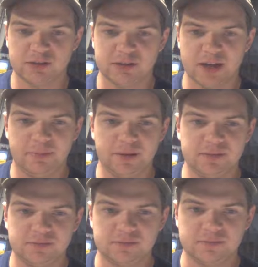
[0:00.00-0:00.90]
say, but
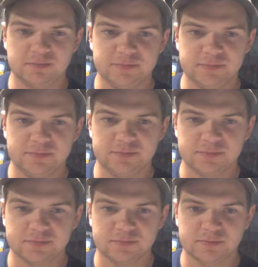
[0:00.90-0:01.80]

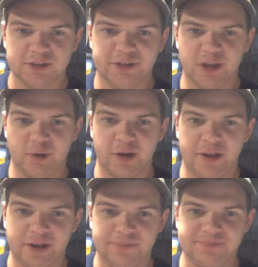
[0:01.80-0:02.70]
still pretty good.